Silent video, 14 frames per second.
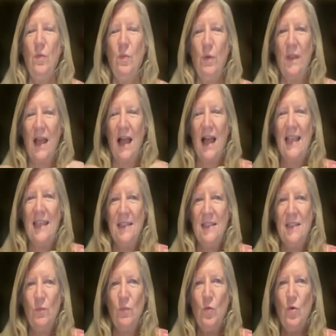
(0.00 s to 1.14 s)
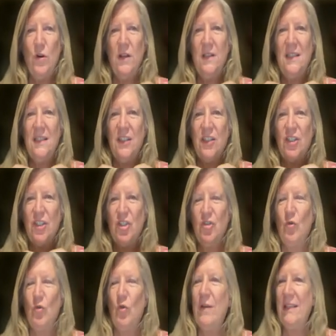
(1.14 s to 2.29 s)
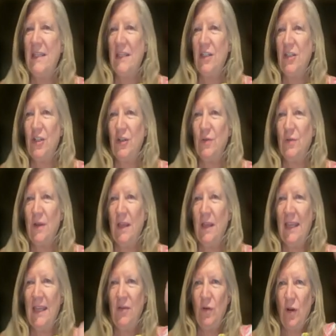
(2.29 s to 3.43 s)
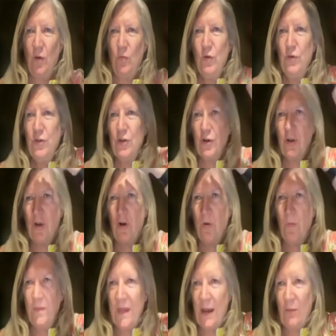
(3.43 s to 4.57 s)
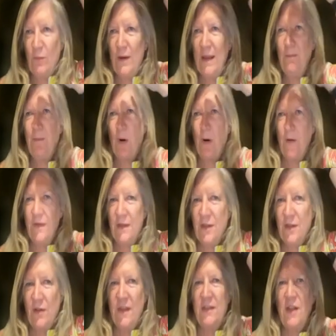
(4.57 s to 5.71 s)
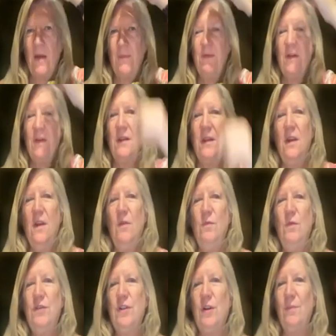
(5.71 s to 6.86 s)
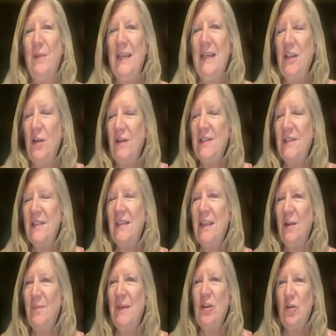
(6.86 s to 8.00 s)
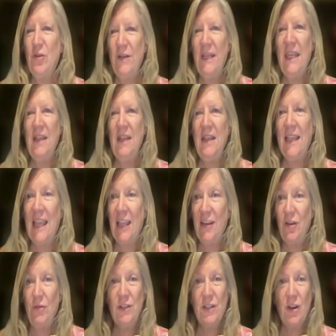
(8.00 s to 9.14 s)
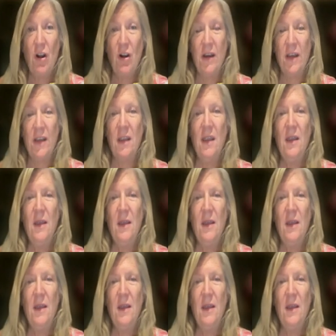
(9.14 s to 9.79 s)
with ice would destroy tissue in a rooster comb, that red part that's on the top of a rooster. But he noticed that there'd be good healing and no scarring.